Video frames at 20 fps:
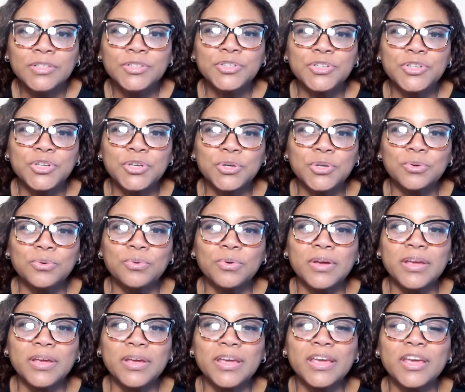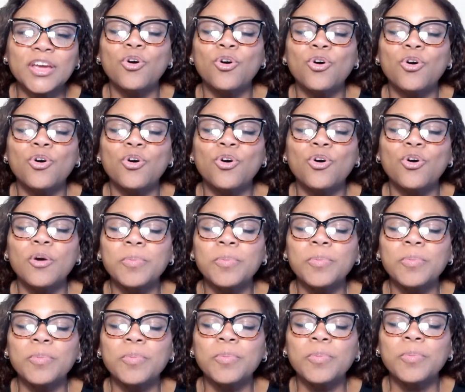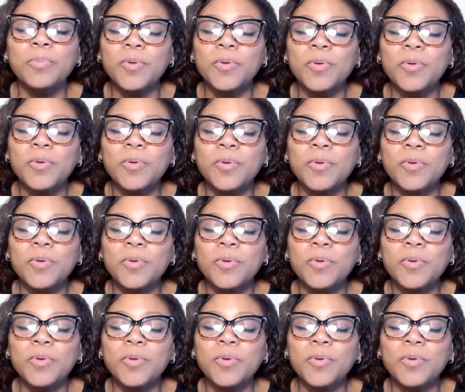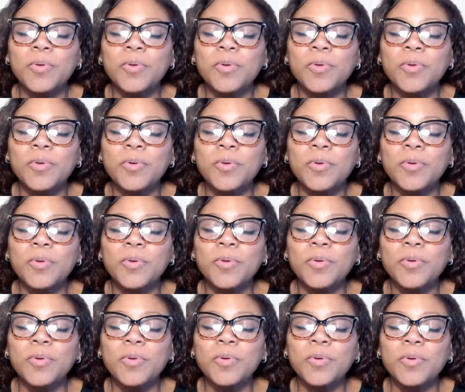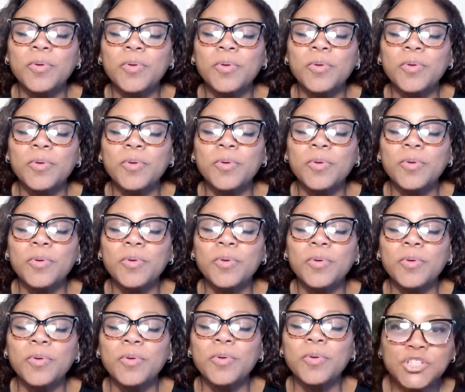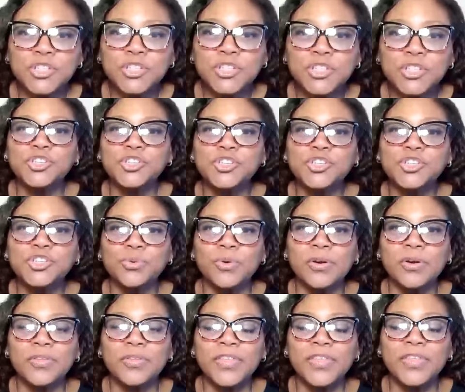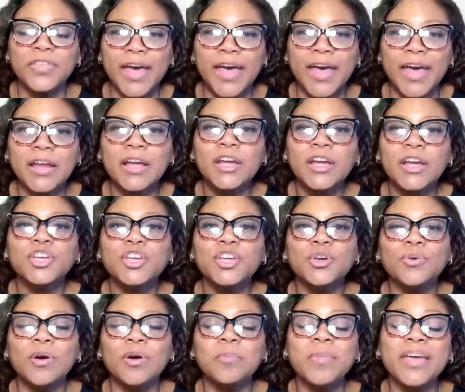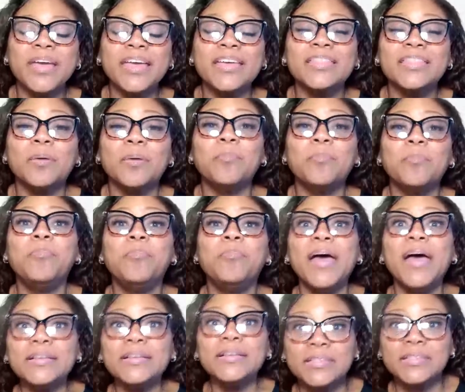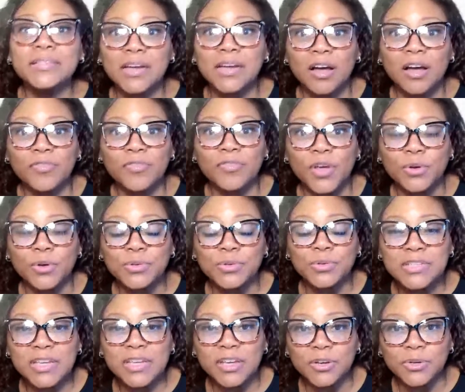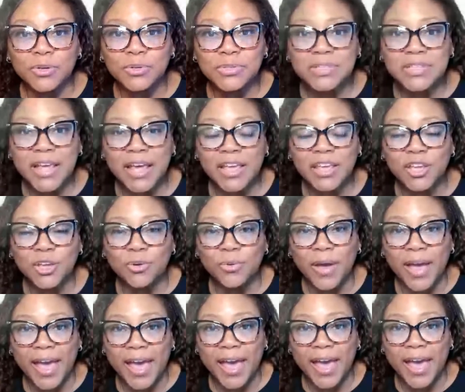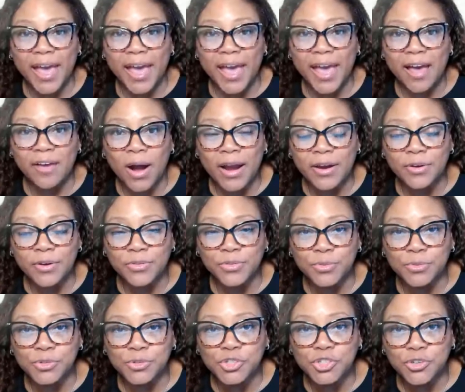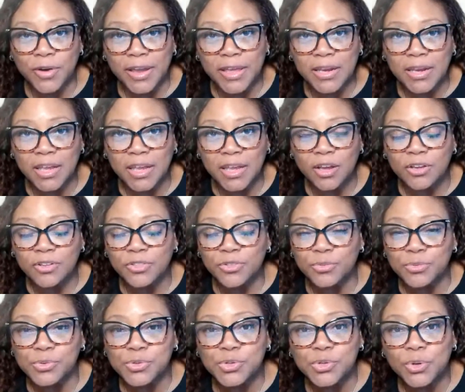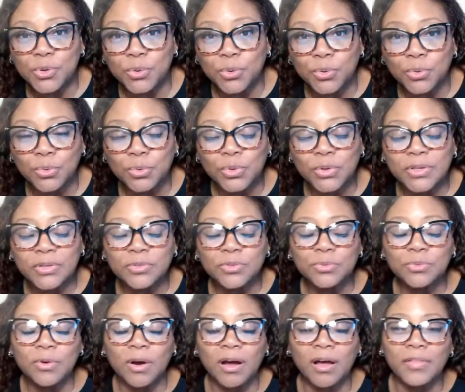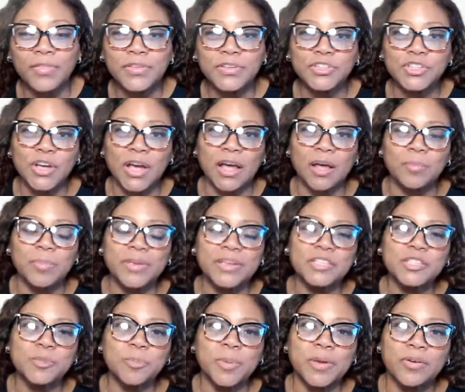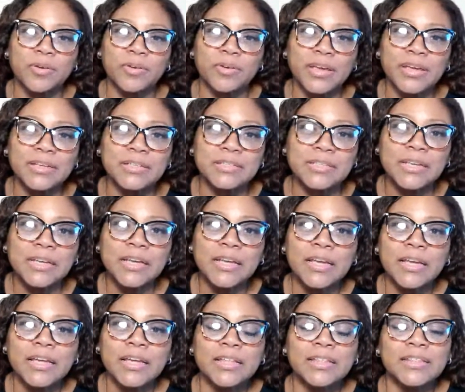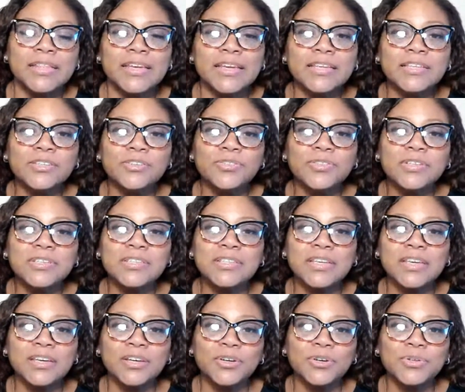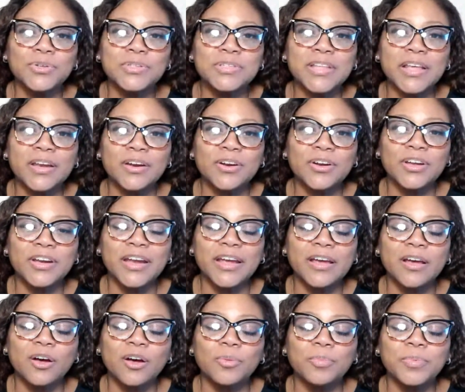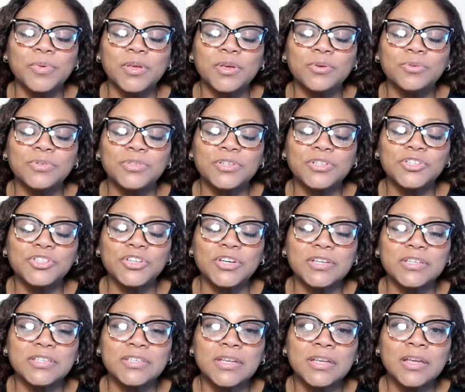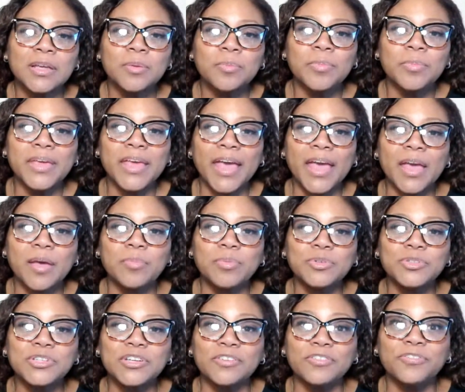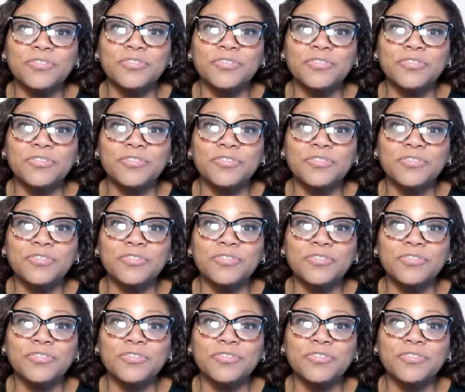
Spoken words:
to incorporate in all of the things that you do to ensure that you are making the best of those skills that you have acquired through training and through school and through on the job experience. These are the skills that are going to help you to just be able to